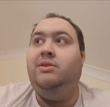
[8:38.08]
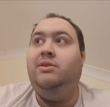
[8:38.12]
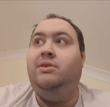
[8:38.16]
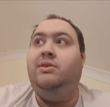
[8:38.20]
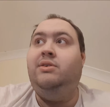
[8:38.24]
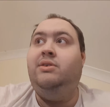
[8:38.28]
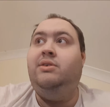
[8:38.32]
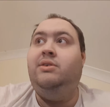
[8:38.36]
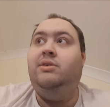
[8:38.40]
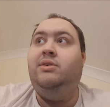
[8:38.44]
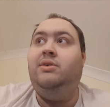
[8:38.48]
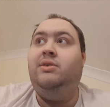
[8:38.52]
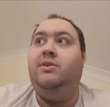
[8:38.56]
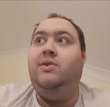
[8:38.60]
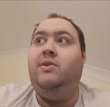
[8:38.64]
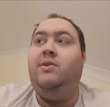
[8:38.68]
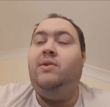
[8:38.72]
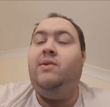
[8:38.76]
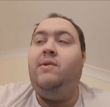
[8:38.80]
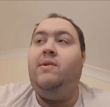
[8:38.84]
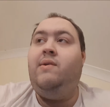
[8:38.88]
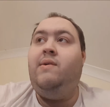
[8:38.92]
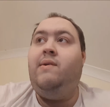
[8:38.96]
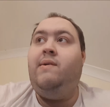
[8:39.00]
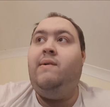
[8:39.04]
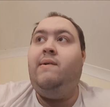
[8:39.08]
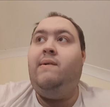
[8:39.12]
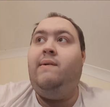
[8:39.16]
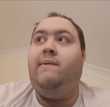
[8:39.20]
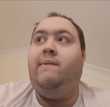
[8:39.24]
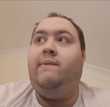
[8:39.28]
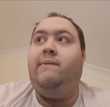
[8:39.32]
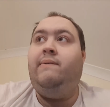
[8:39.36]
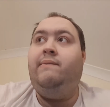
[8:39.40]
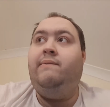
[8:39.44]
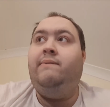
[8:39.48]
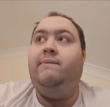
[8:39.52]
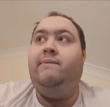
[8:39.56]

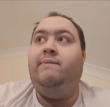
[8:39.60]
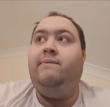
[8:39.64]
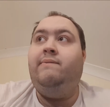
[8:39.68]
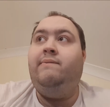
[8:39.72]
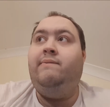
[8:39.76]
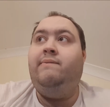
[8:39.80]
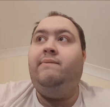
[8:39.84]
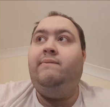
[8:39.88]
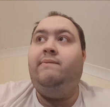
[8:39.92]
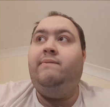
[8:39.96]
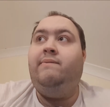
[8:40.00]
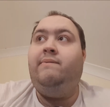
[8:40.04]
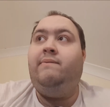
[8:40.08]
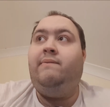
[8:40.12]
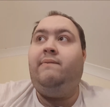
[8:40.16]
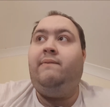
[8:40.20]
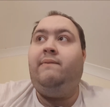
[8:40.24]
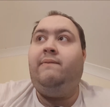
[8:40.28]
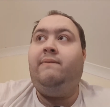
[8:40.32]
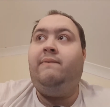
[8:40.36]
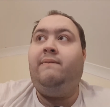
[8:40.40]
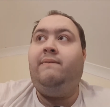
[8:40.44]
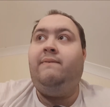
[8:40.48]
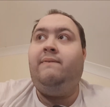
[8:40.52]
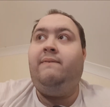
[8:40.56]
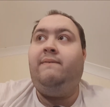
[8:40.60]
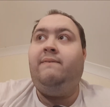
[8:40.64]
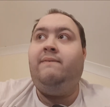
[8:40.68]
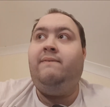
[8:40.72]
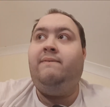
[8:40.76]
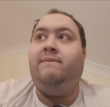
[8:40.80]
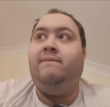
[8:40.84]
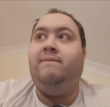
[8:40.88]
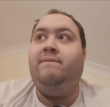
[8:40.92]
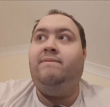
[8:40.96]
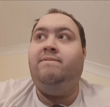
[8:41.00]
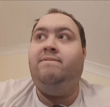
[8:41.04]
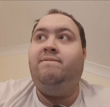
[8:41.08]

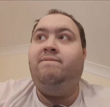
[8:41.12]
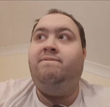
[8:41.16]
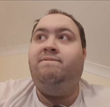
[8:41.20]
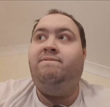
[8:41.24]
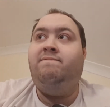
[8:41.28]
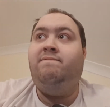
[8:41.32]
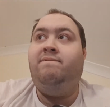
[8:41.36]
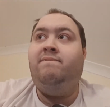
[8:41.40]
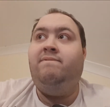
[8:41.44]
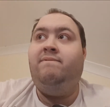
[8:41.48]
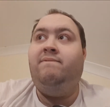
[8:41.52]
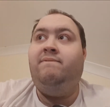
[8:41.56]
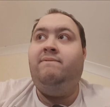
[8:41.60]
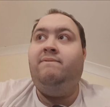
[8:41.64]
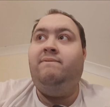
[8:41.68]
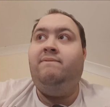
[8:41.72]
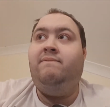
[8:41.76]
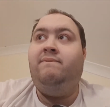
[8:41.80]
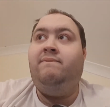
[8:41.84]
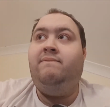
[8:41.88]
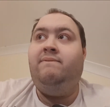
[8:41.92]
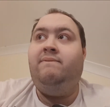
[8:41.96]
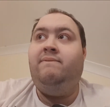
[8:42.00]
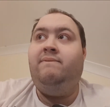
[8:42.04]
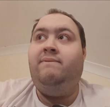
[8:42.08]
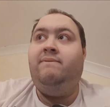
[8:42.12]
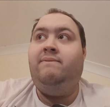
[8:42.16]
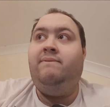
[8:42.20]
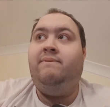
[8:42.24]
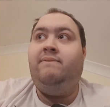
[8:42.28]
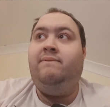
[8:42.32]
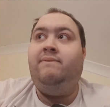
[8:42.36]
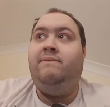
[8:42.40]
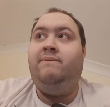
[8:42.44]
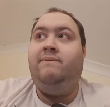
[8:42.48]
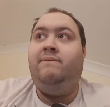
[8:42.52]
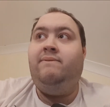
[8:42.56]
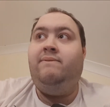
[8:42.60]
[no speech]